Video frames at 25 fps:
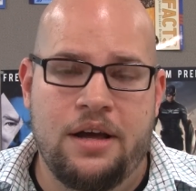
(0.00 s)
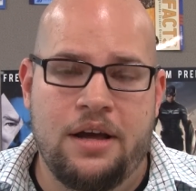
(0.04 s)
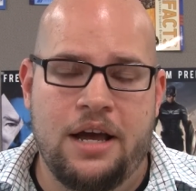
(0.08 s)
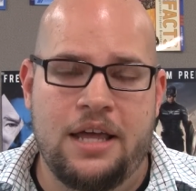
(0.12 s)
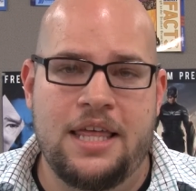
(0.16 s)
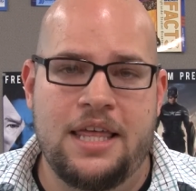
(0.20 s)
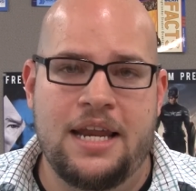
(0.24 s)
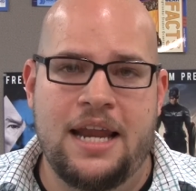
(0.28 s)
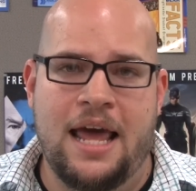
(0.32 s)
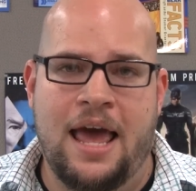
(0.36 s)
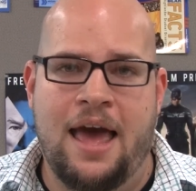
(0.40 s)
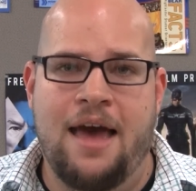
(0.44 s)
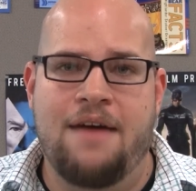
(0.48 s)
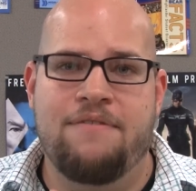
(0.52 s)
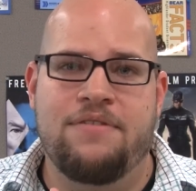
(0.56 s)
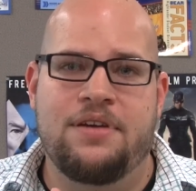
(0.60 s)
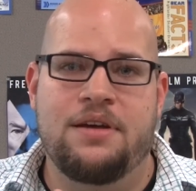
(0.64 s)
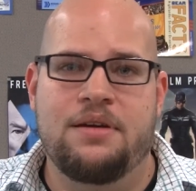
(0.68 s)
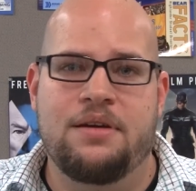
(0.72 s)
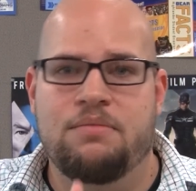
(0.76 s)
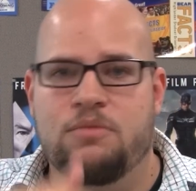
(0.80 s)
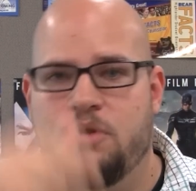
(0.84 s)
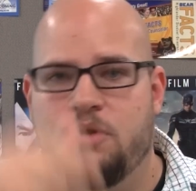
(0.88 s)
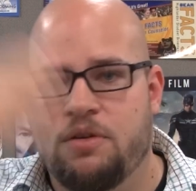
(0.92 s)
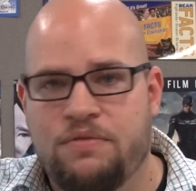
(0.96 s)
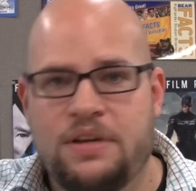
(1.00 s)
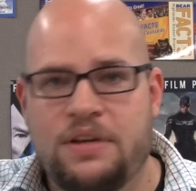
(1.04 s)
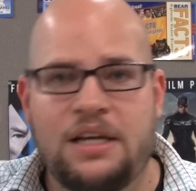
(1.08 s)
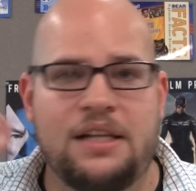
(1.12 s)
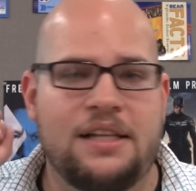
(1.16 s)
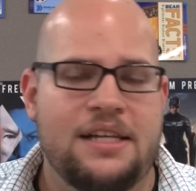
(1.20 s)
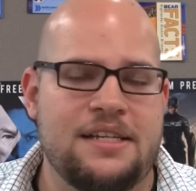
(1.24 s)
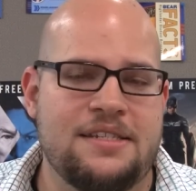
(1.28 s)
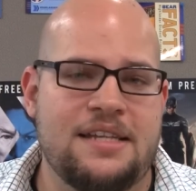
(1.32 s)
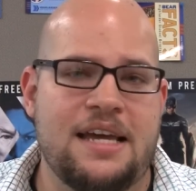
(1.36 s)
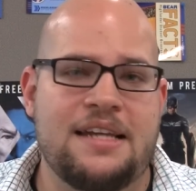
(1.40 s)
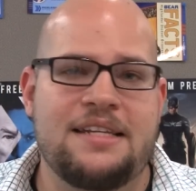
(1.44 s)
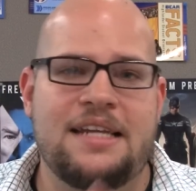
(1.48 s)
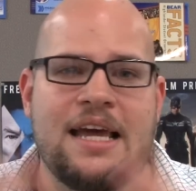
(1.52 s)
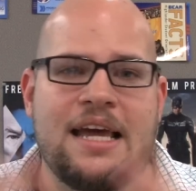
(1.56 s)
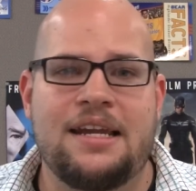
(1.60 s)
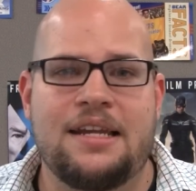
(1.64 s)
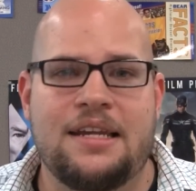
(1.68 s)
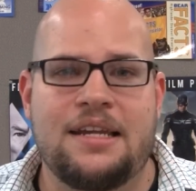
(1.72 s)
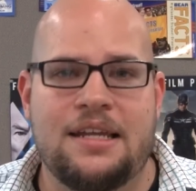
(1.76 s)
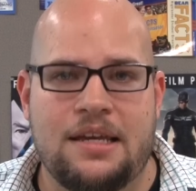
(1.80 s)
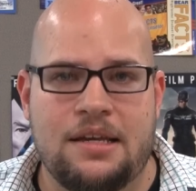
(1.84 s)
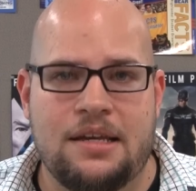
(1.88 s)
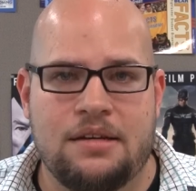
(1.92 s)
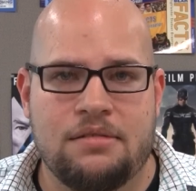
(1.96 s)
and then have him reveal his
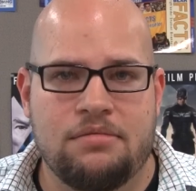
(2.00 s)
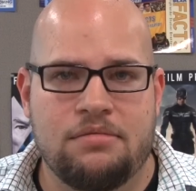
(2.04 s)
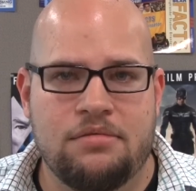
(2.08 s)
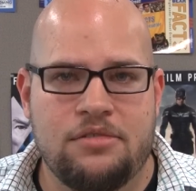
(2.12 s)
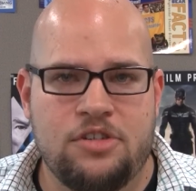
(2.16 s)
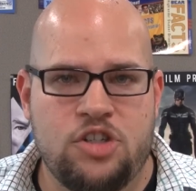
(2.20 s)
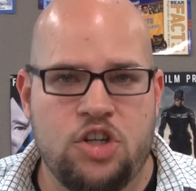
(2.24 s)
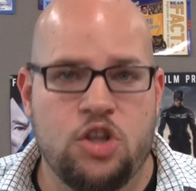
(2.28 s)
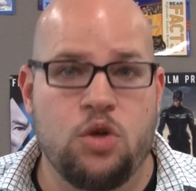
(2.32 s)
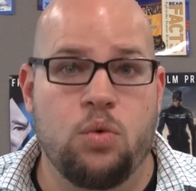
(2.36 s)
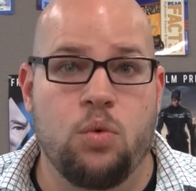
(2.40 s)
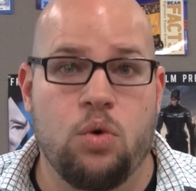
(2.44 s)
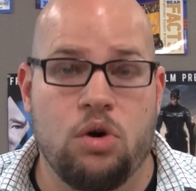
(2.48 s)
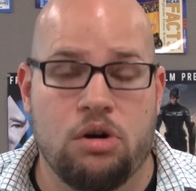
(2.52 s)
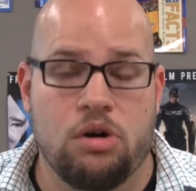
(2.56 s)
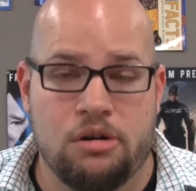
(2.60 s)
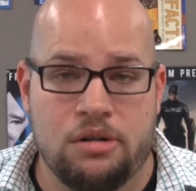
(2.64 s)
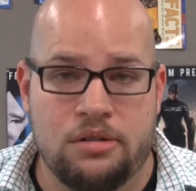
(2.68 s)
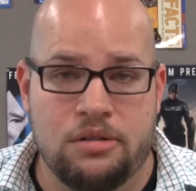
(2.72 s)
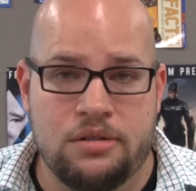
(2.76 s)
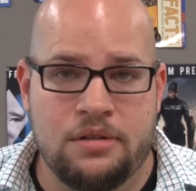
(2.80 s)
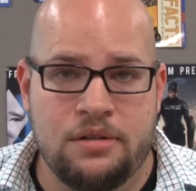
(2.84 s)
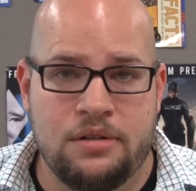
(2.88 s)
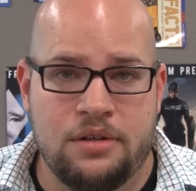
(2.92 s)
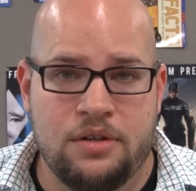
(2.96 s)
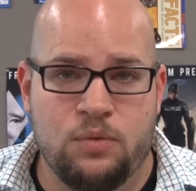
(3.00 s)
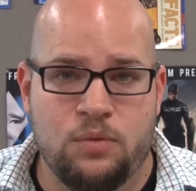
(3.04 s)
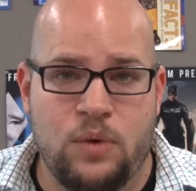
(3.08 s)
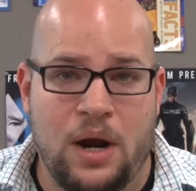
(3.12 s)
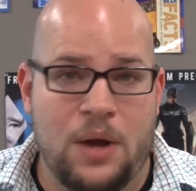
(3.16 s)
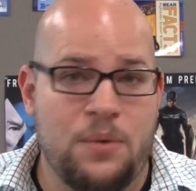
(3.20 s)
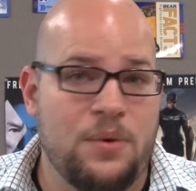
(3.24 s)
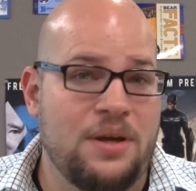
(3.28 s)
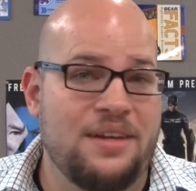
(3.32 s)
identity to the world, right?